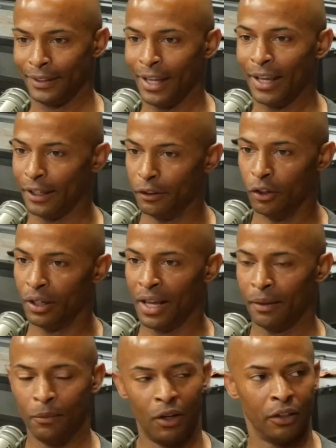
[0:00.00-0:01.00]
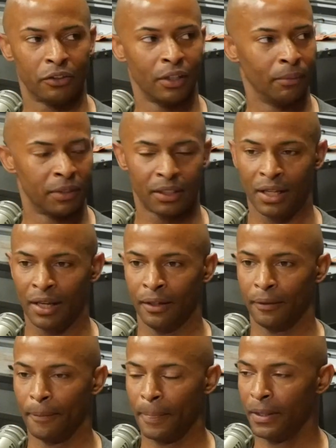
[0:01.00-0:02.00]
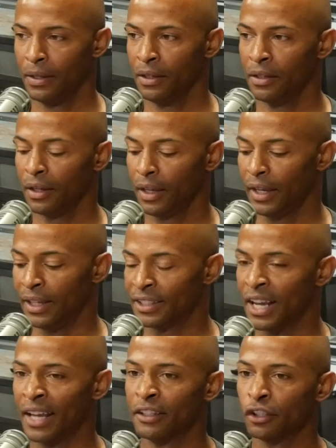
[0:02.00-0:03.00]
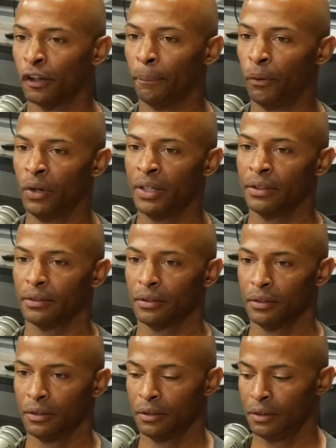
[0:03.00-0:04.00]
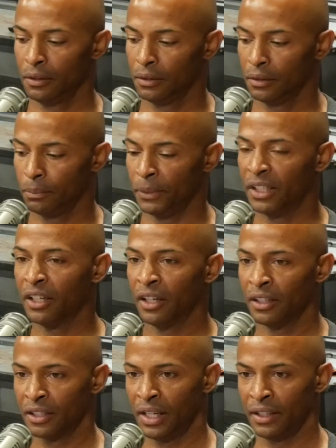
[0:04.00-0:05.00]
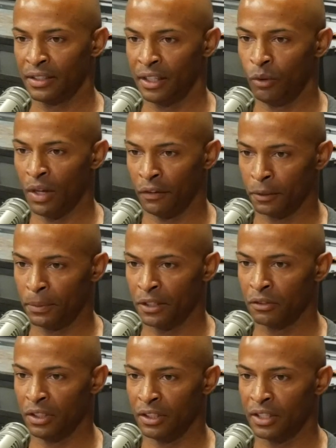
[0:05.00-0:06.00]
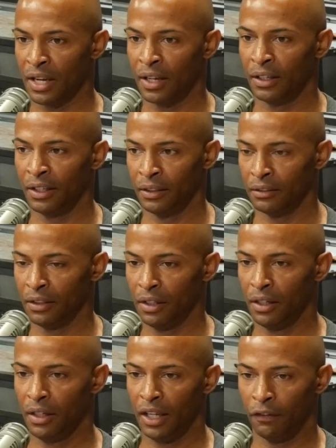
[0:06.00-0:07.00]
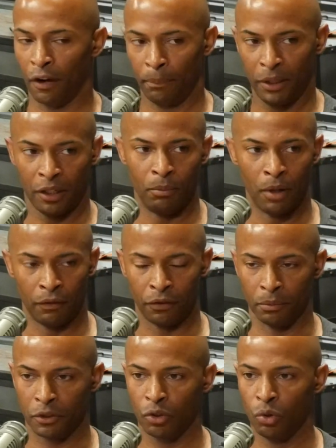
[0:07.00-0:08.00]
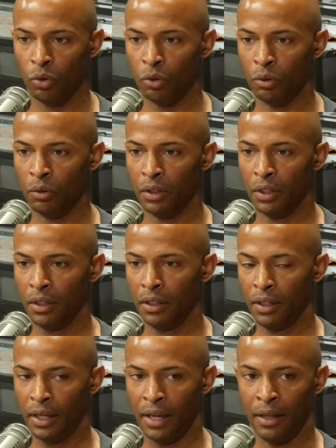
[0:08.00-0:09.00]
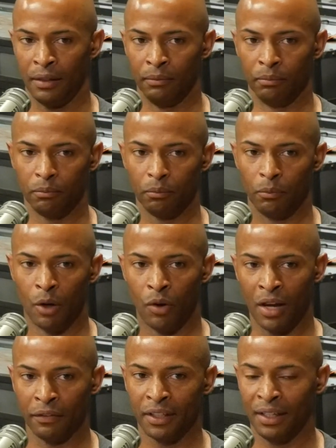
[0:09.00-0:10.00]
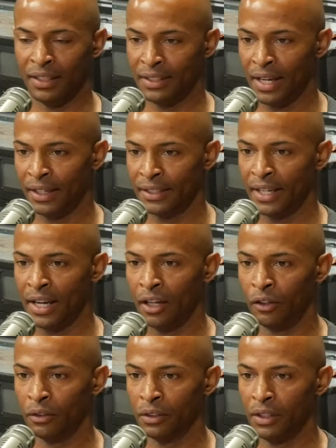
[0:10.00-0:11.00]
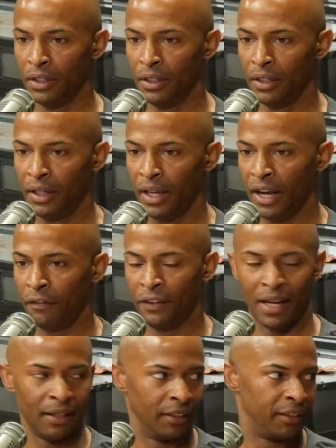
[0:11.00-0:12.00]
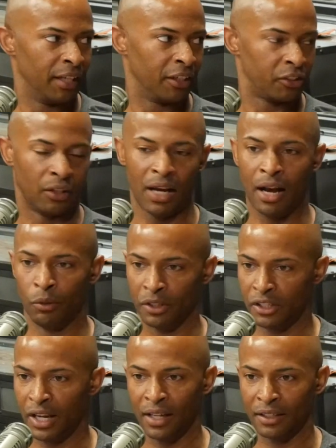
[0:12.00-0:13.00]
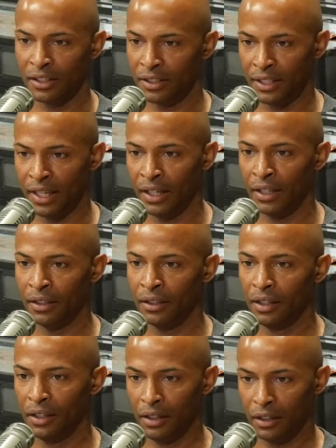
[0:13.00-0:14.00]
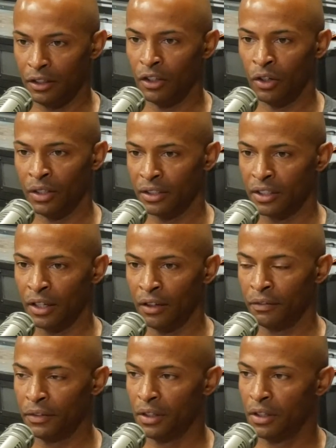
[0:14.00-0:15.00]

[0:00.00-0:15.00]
Yeah, like more. So I'm just like, it's gotten to the point because, like I say, we have a special needs child, and if I pick him up from school, and my wife Kelly's out of town, and I forgot to text her, how was Jackson's day, and stuff.